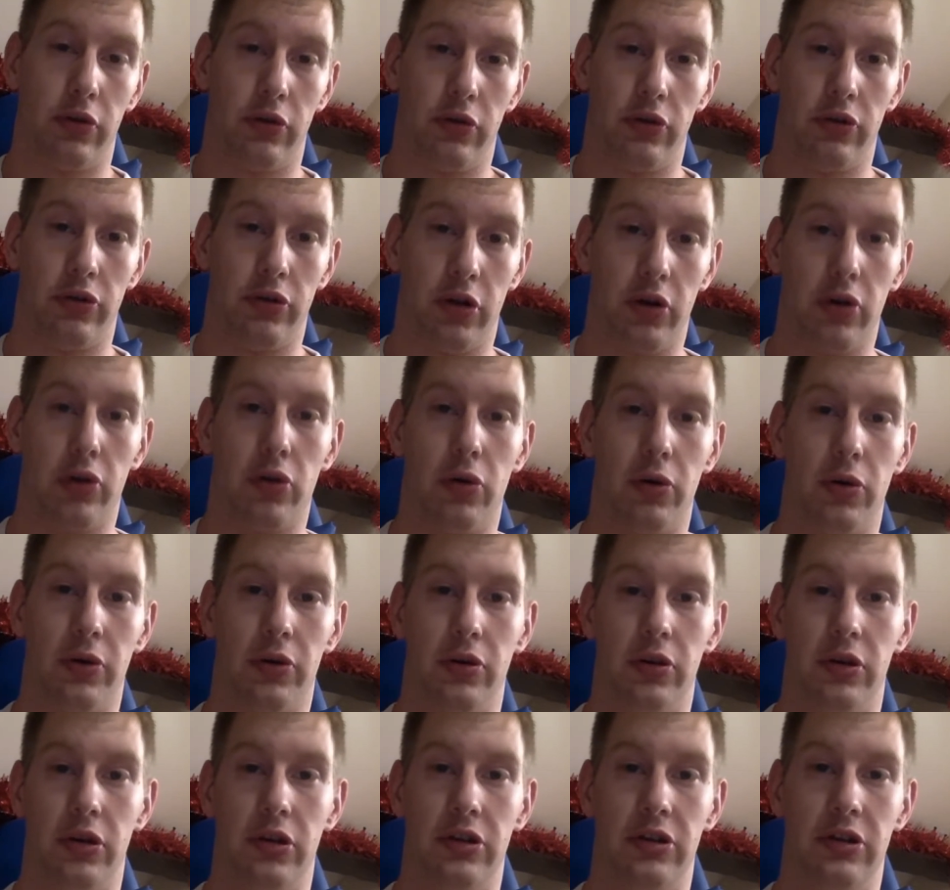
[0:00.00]
start going
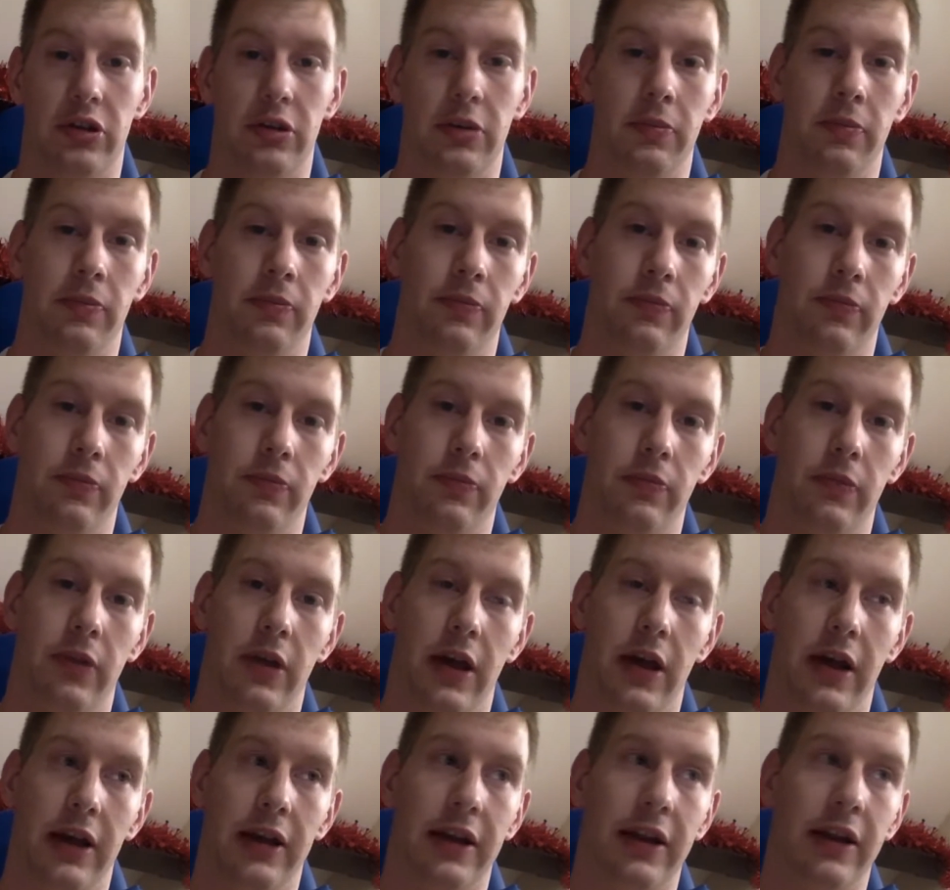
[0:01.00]
to the gym?
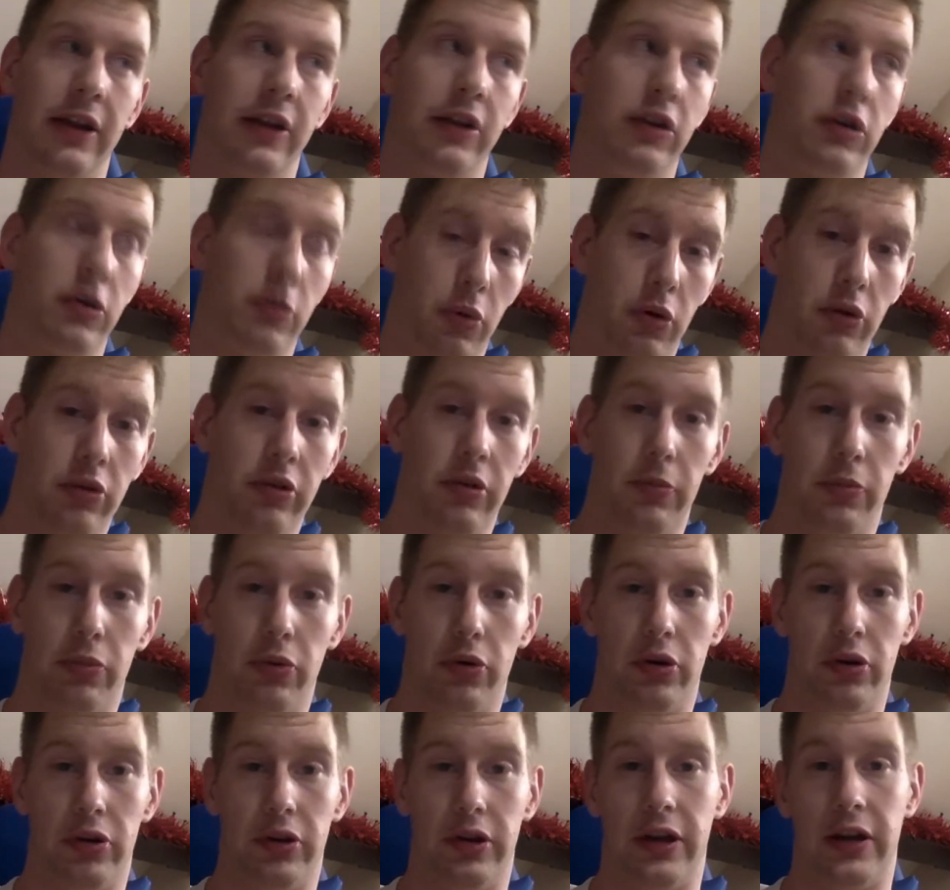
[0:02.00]
I think the most
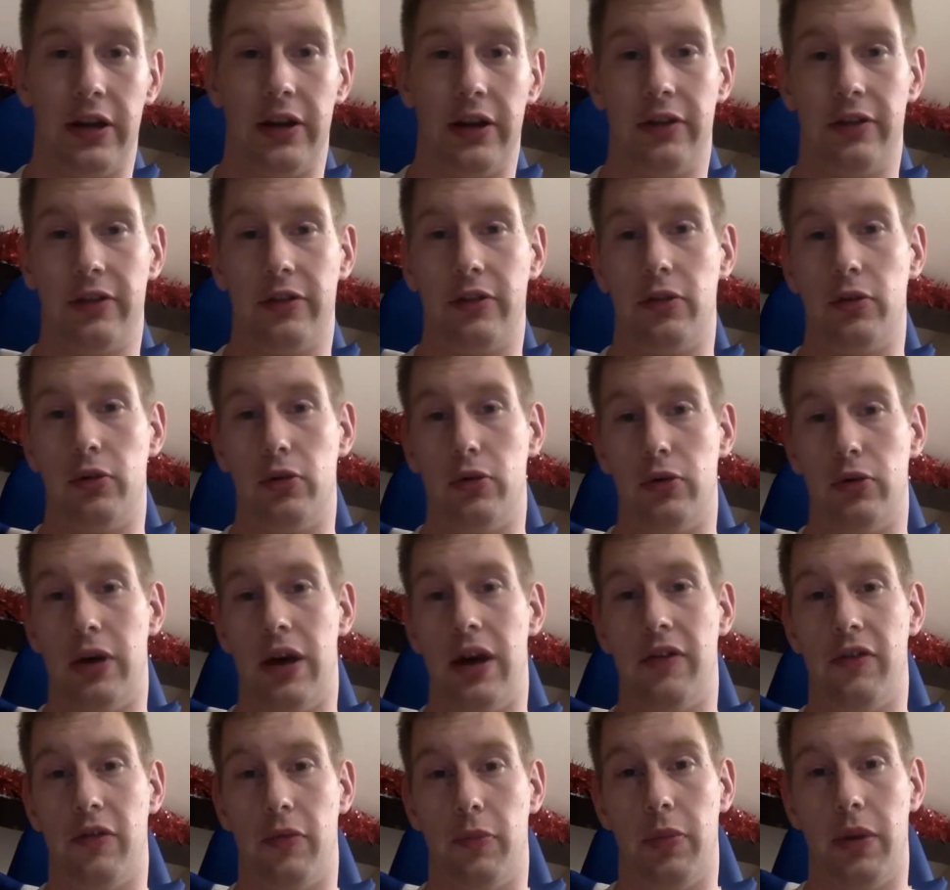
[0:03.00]
important thing is to
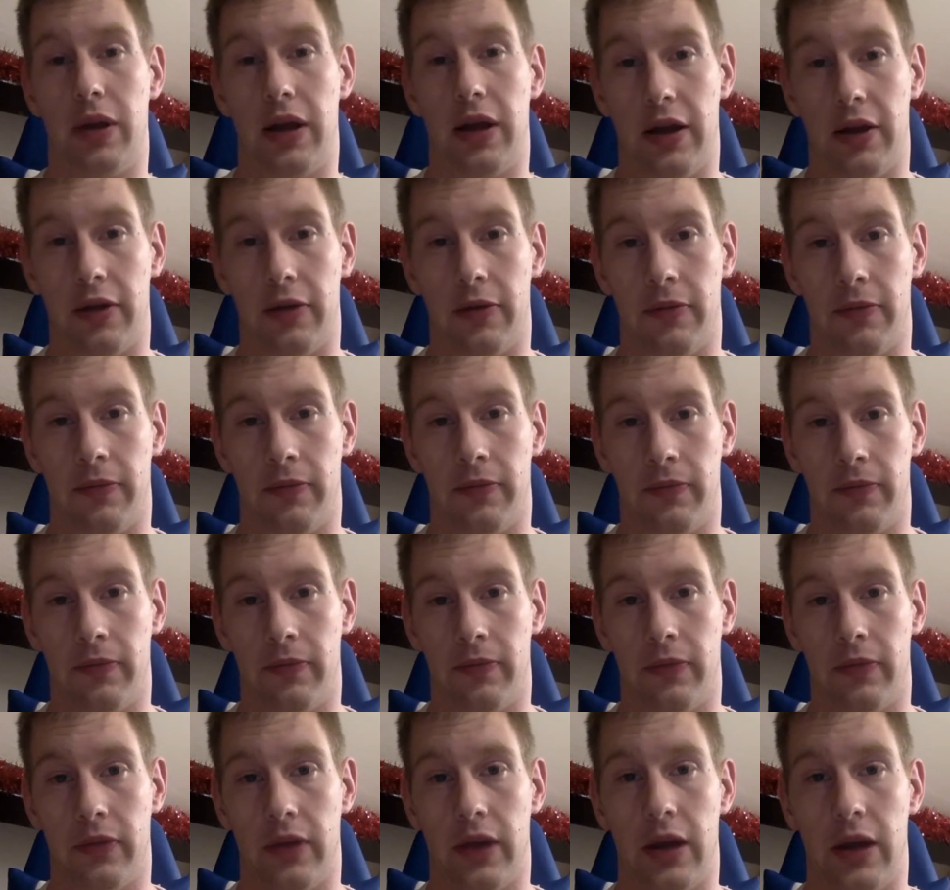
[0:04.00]
have a plan.
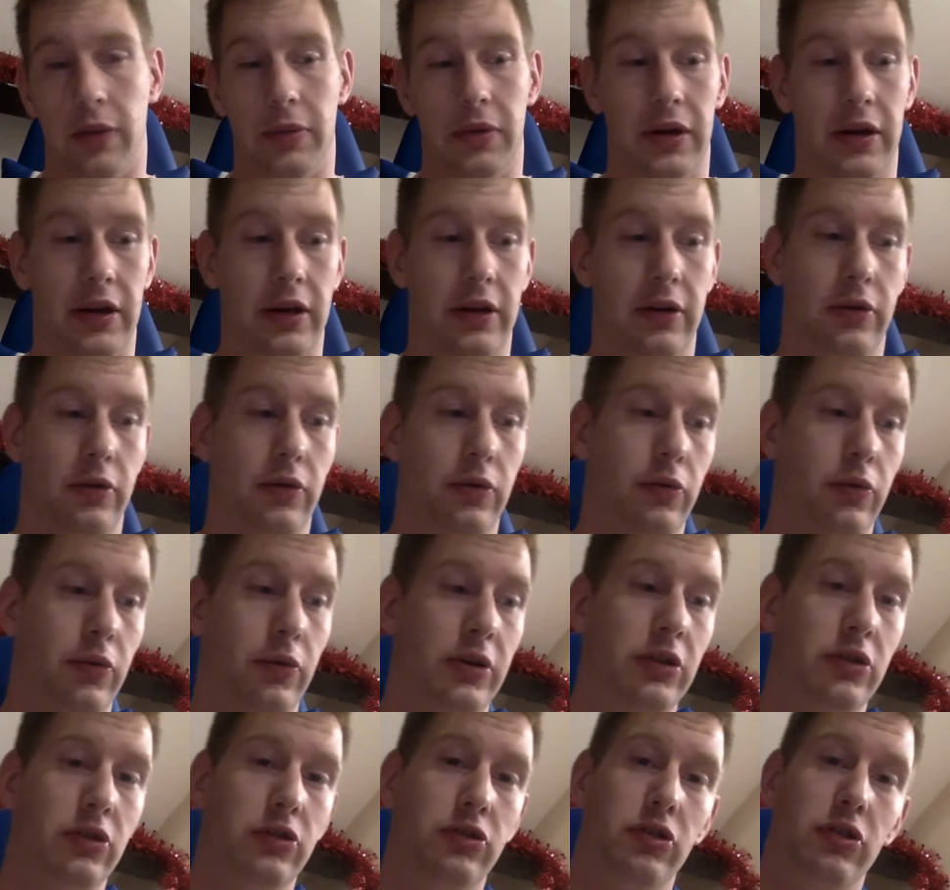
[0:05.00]
I mean,
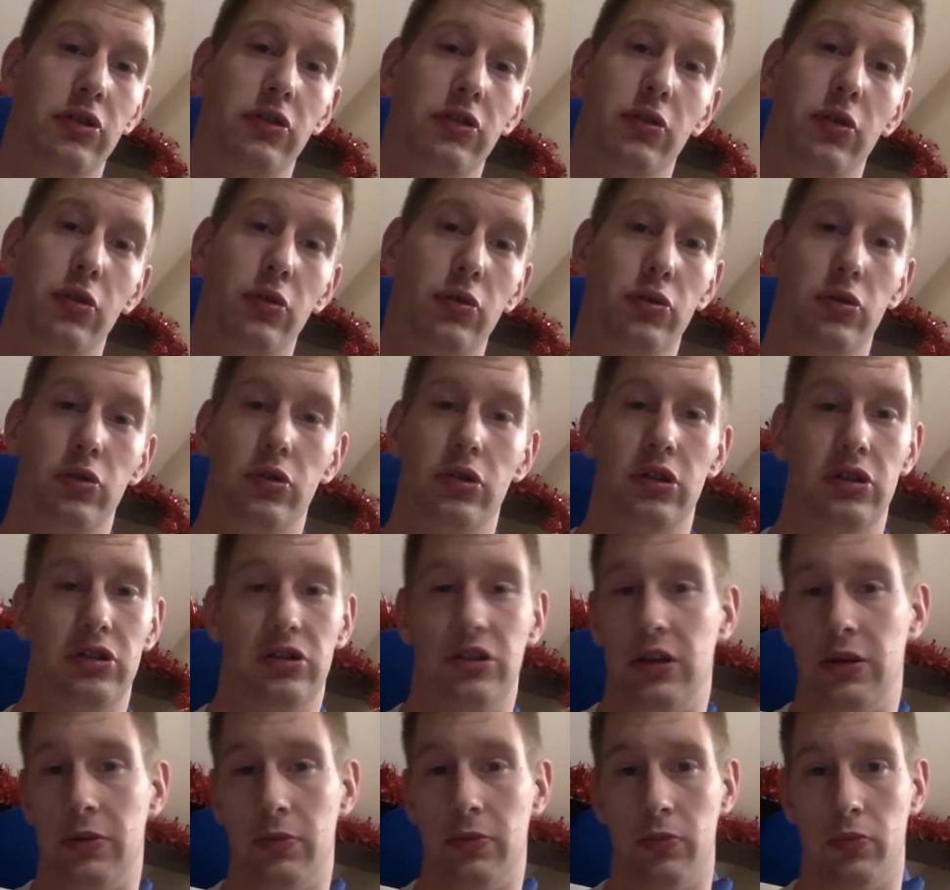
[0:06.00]
when you just go to the
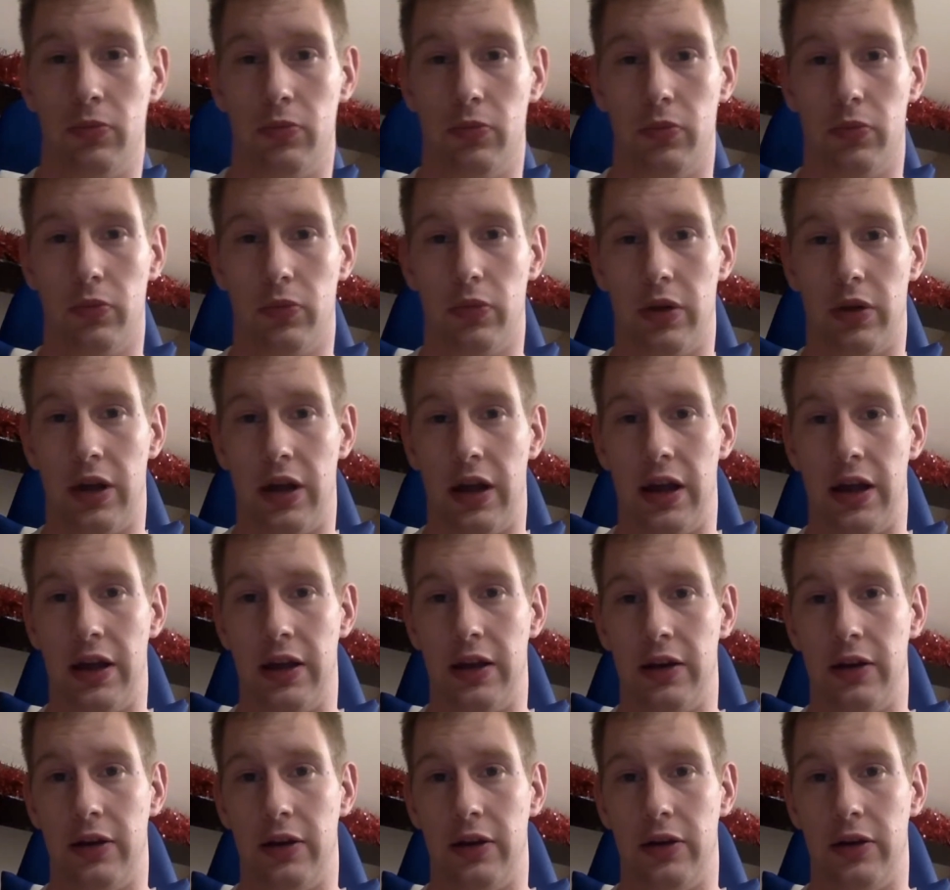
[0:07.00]
gym and
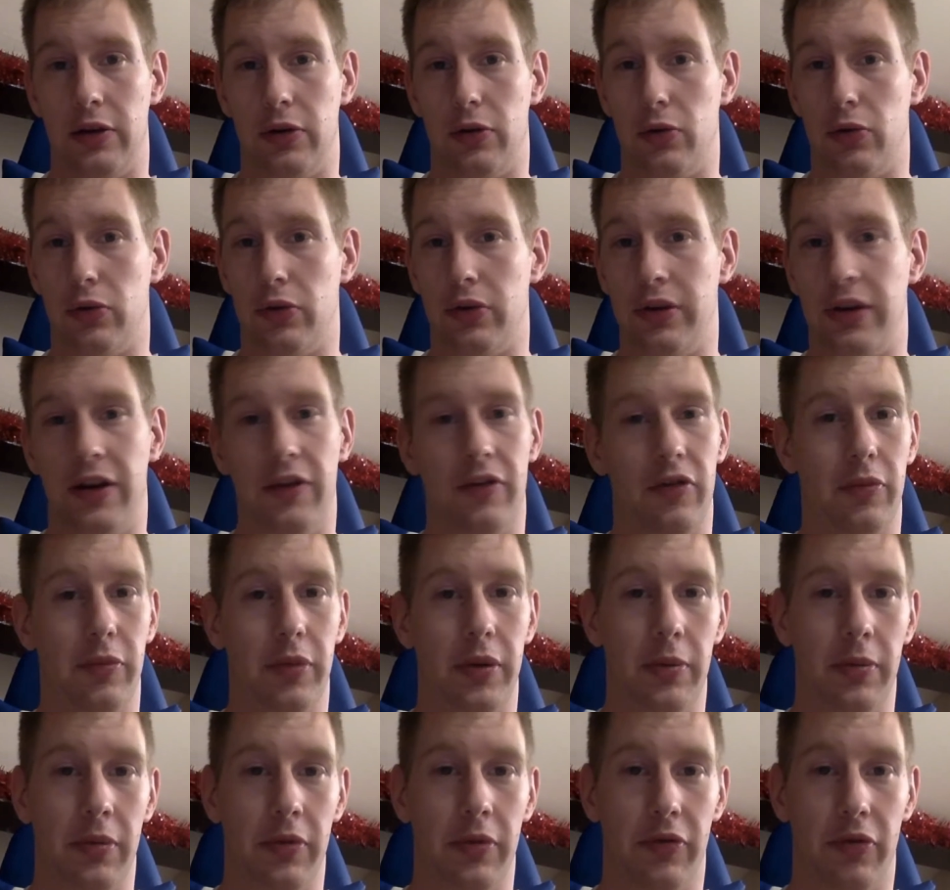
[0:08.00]
you've never
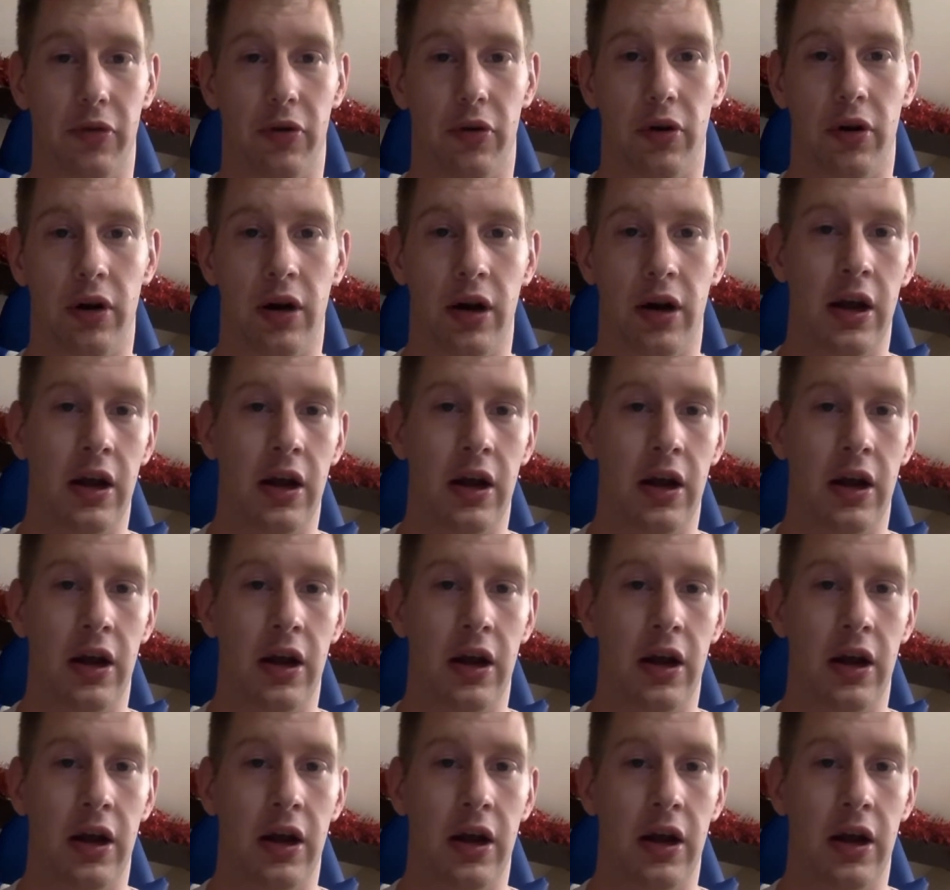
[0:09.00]
been before,